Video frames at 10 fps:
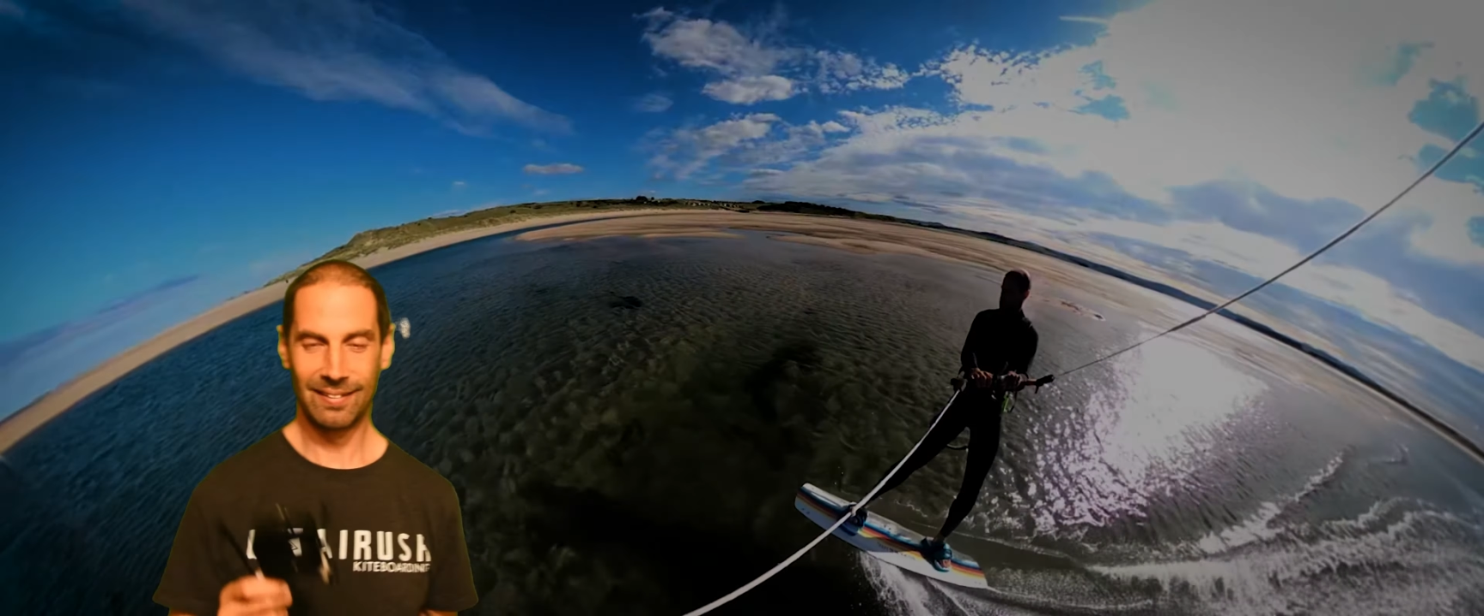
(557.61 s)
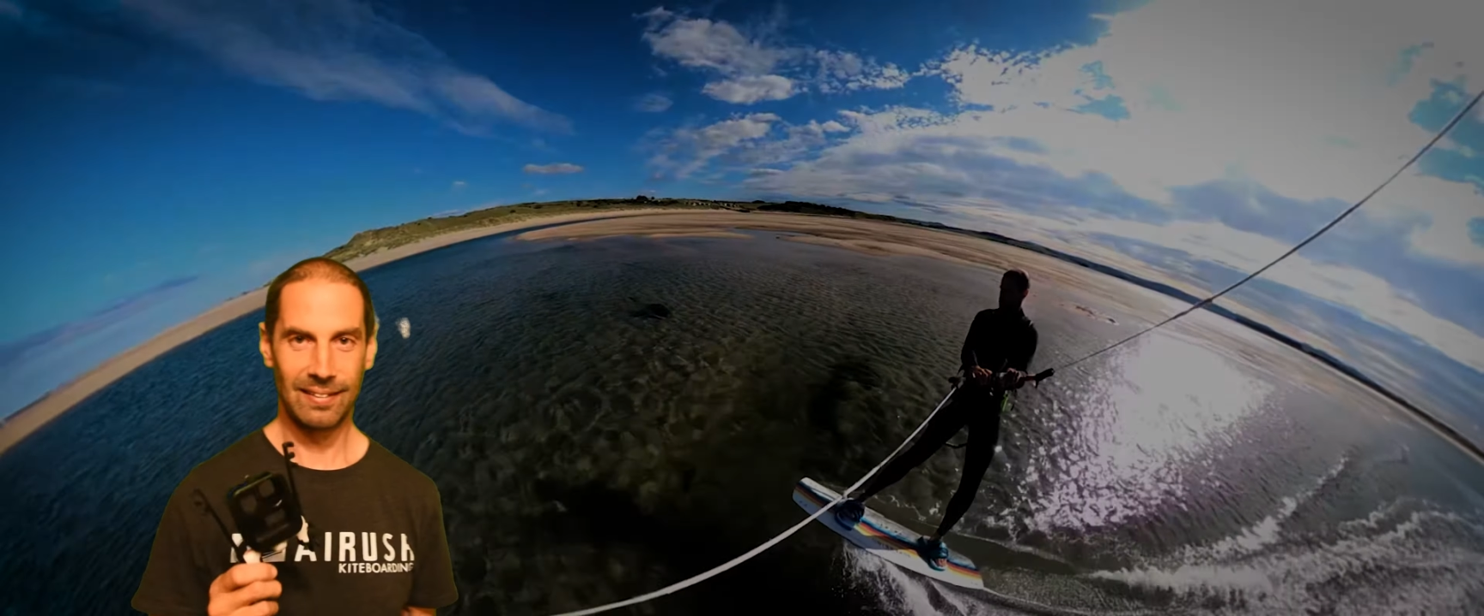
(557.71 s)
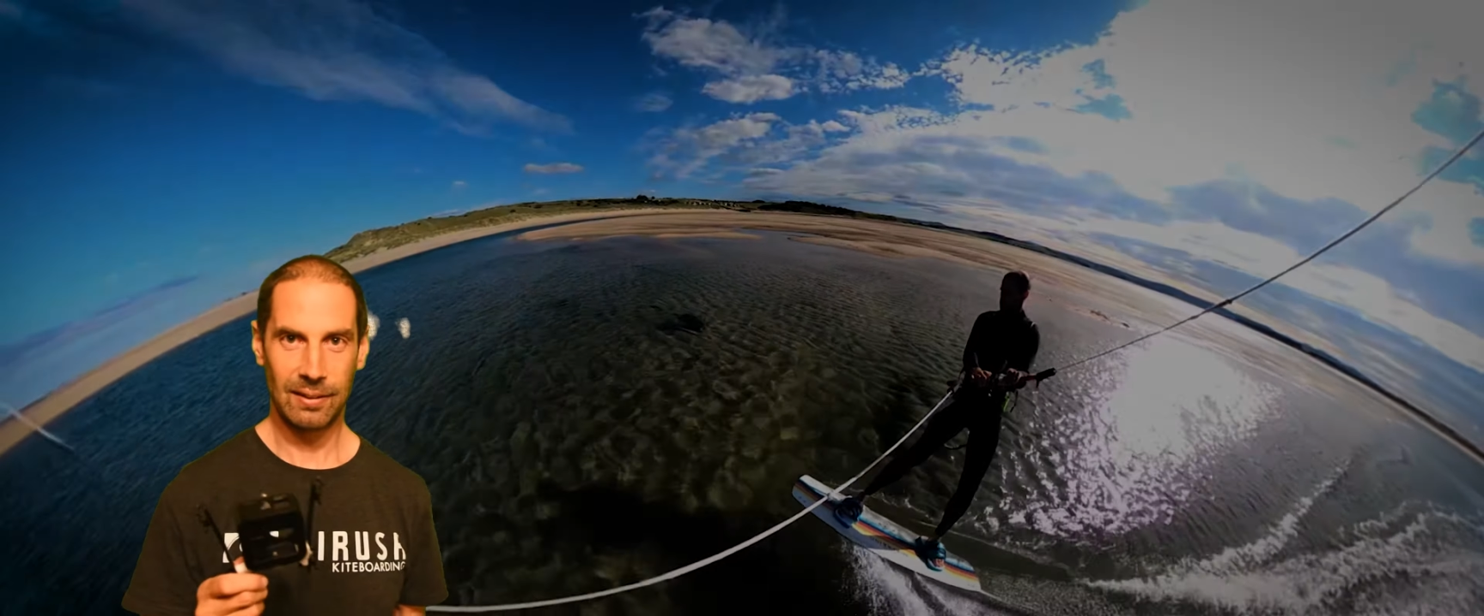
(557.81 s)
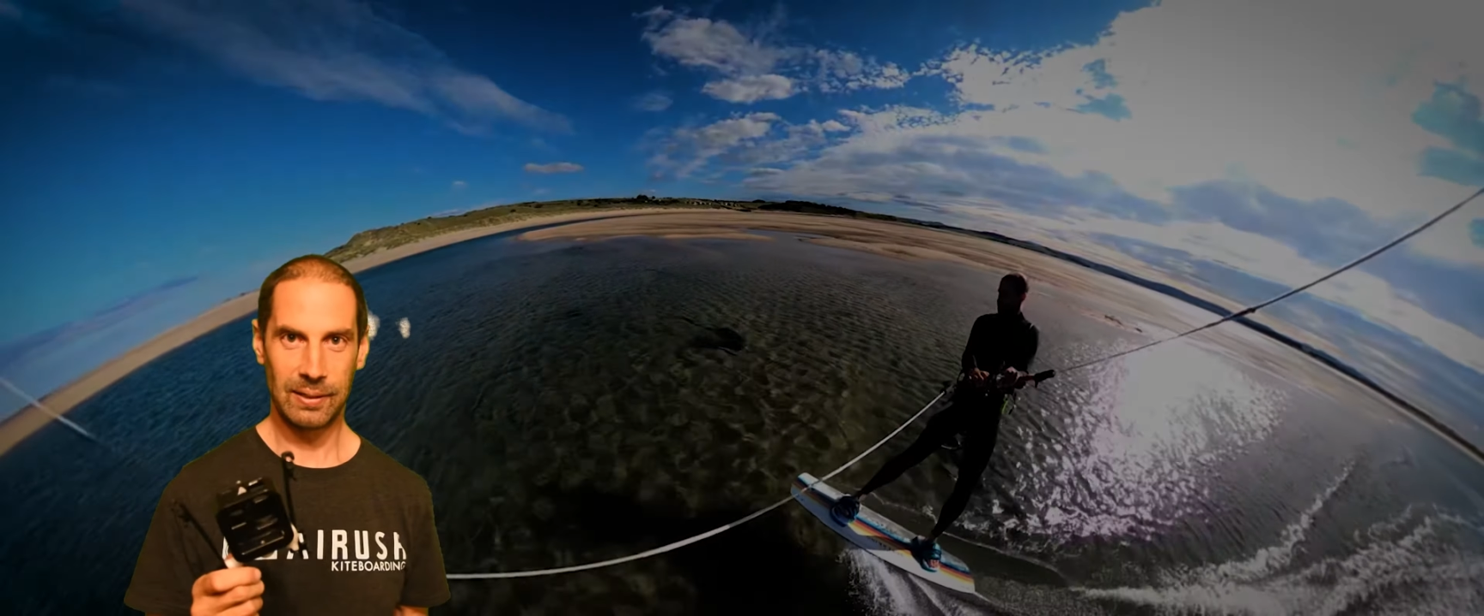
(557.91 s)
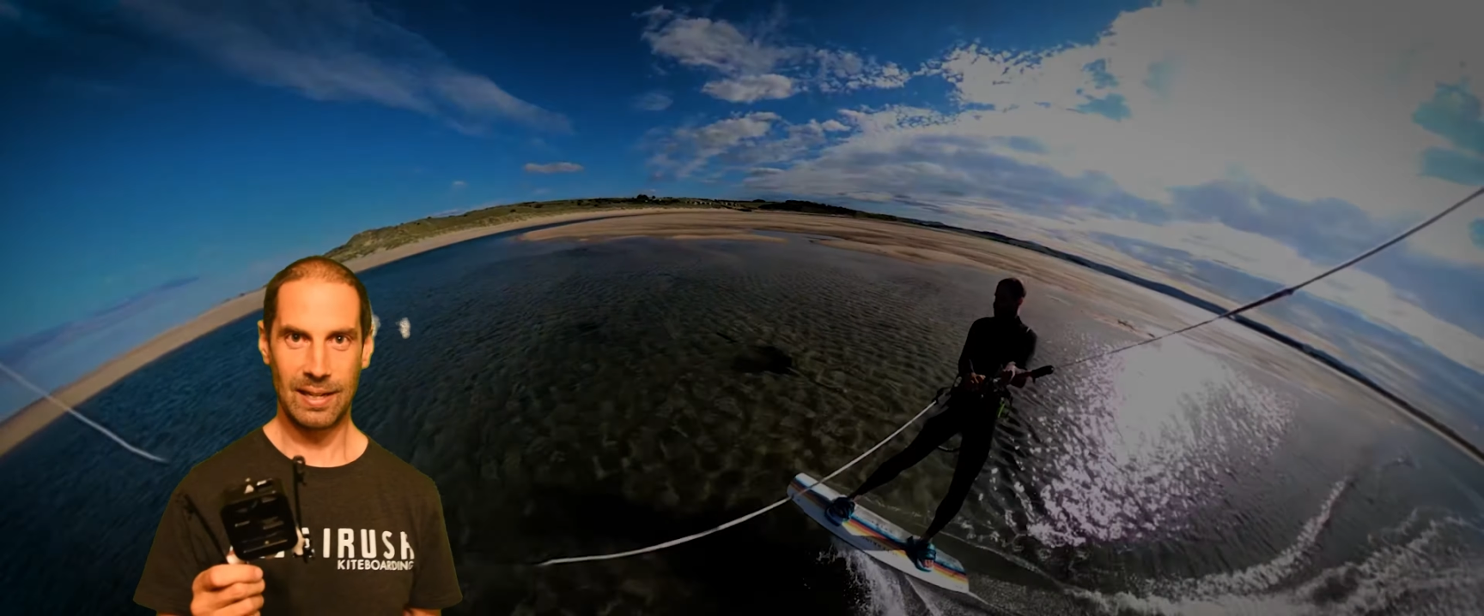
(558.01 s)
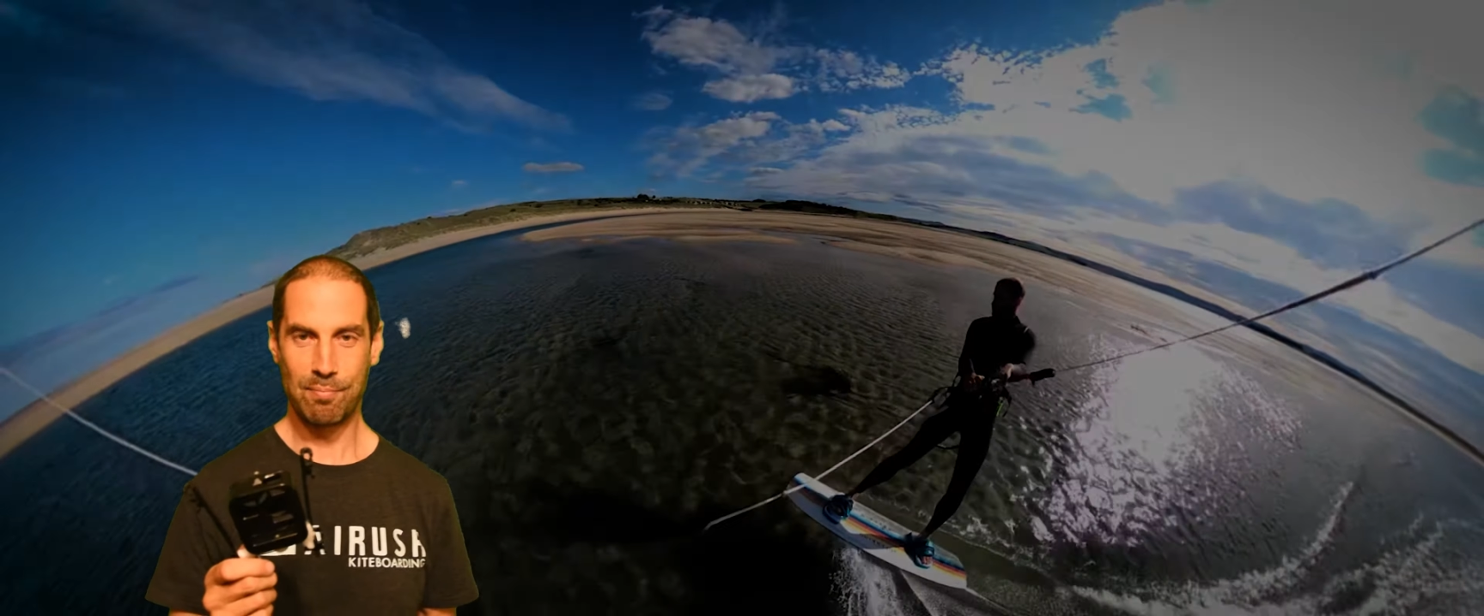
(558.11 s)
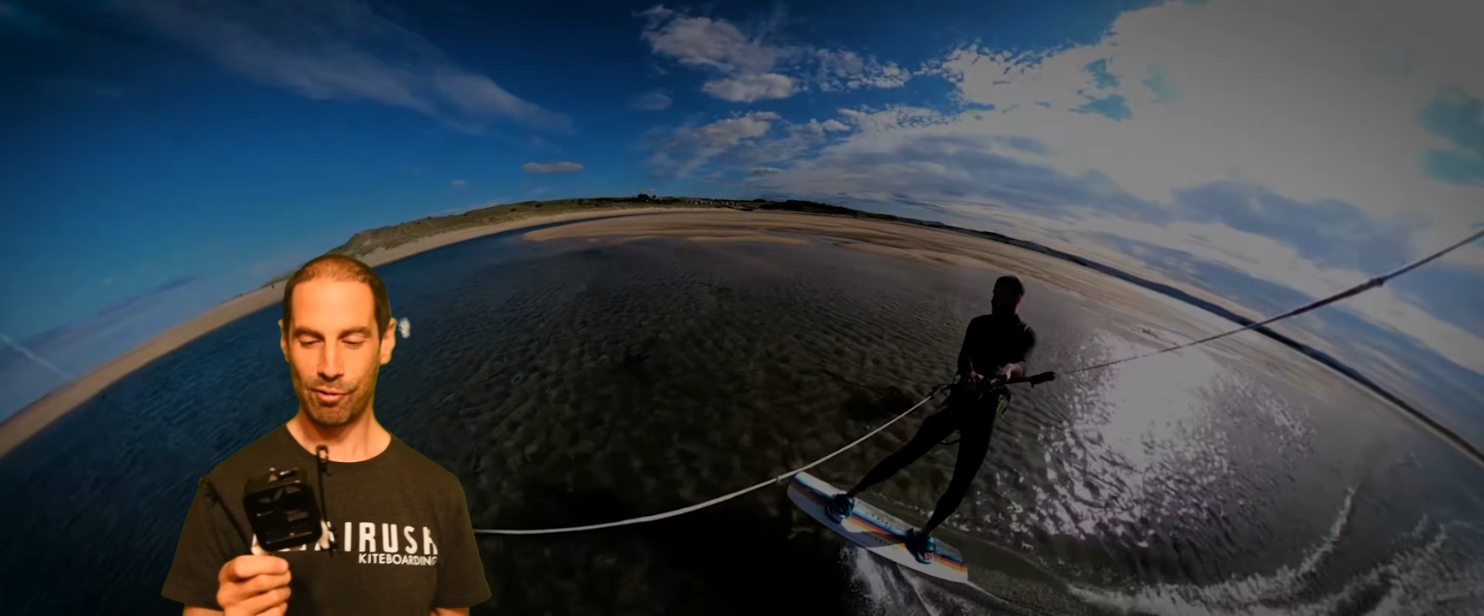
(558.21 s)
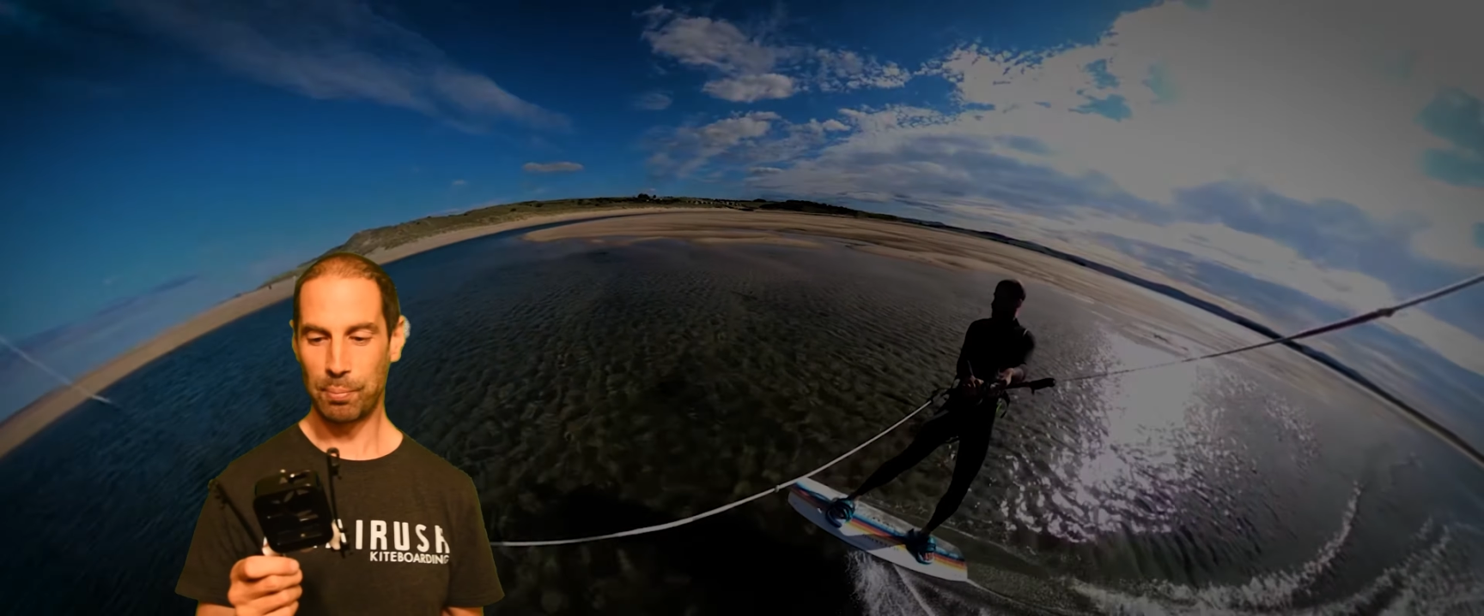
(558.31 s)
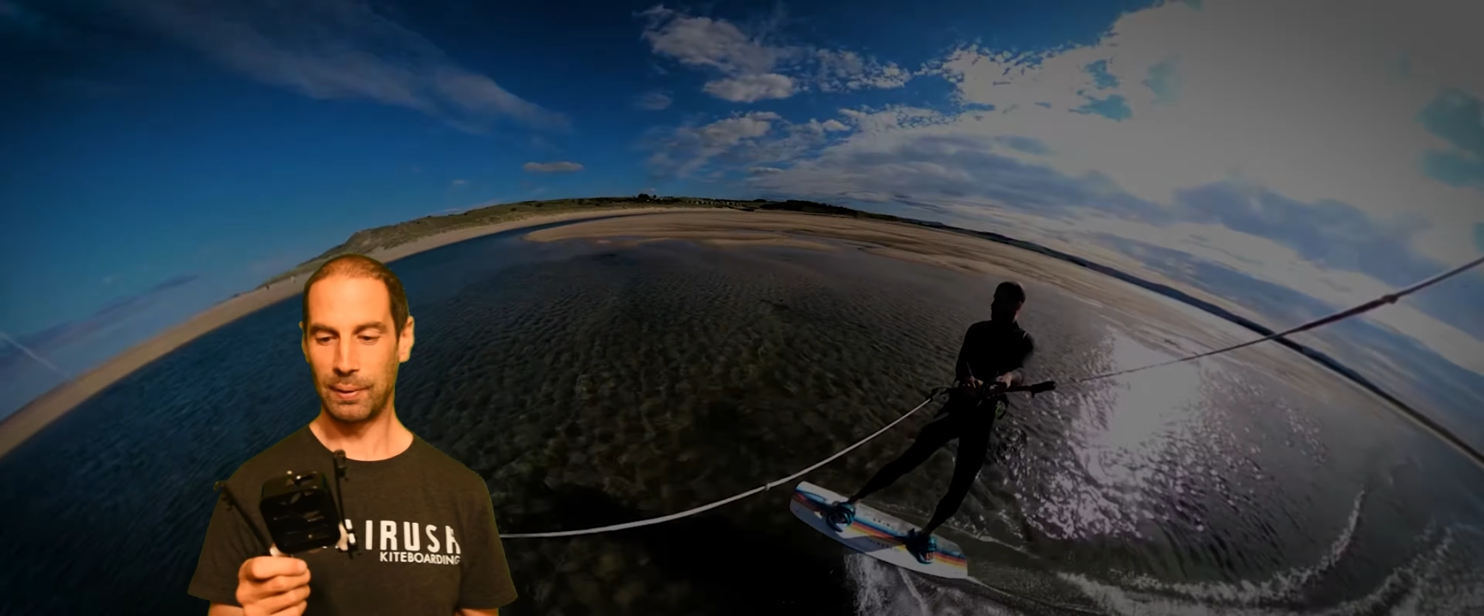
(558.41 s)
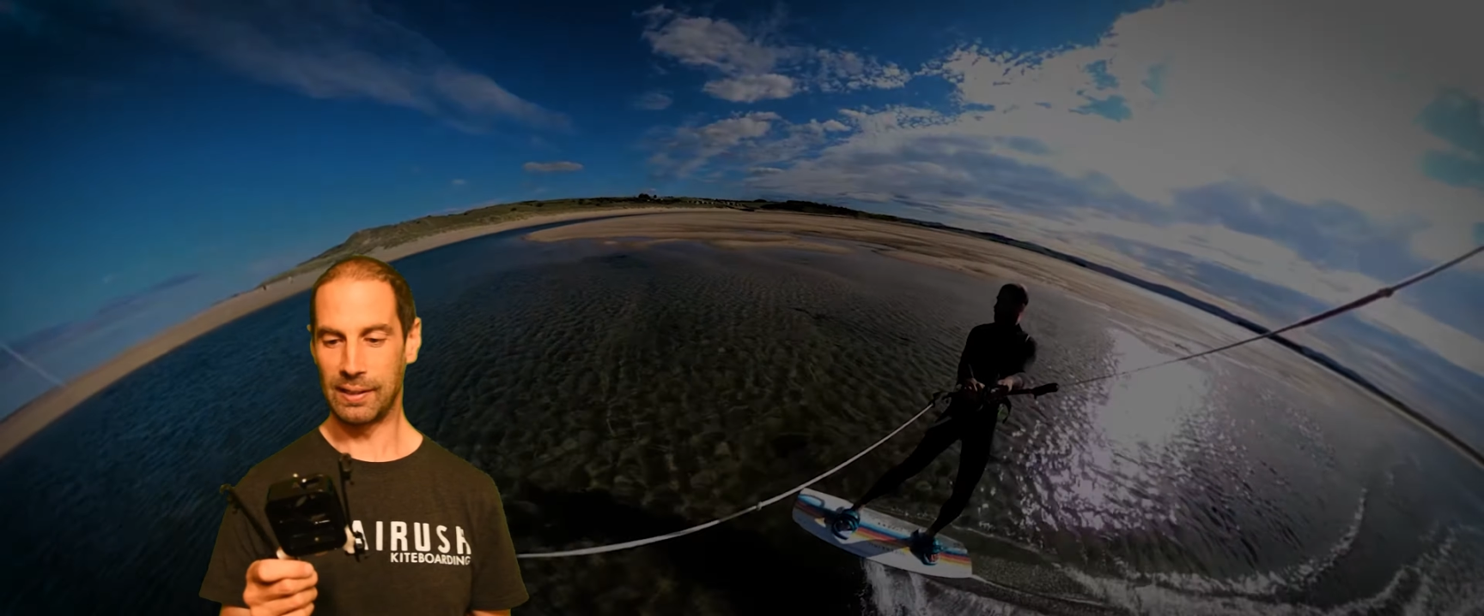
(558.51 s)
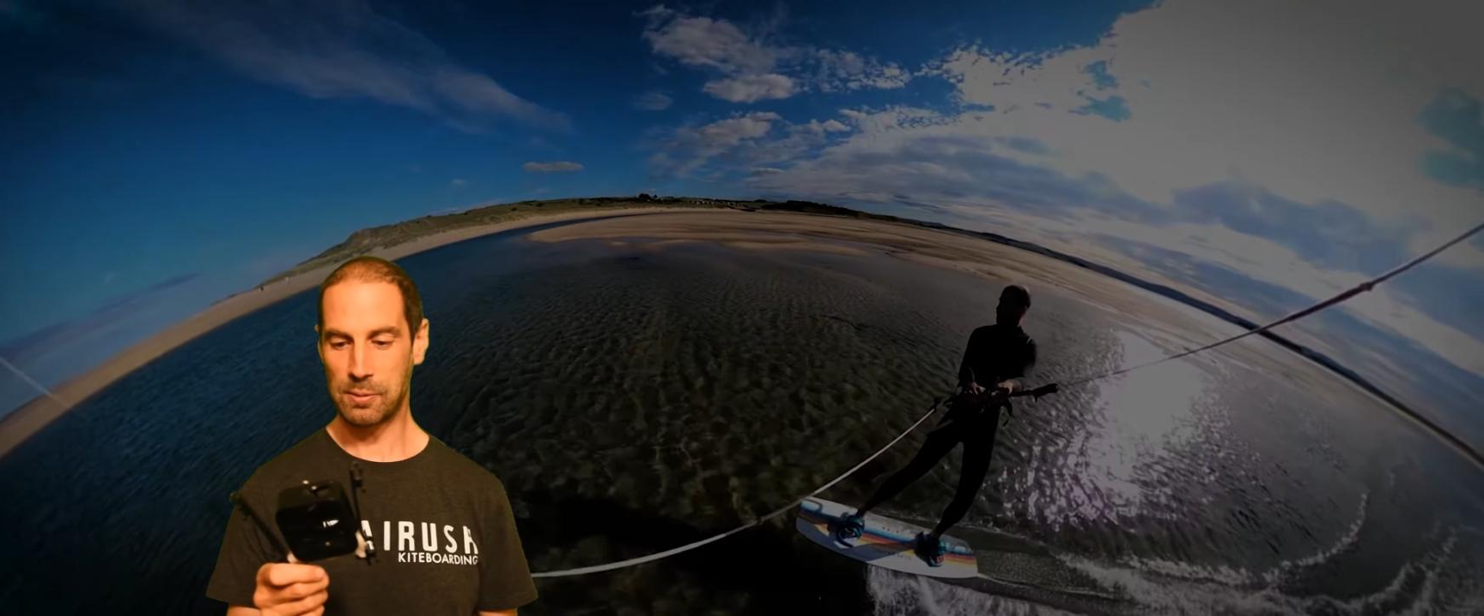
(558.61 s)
now getting properly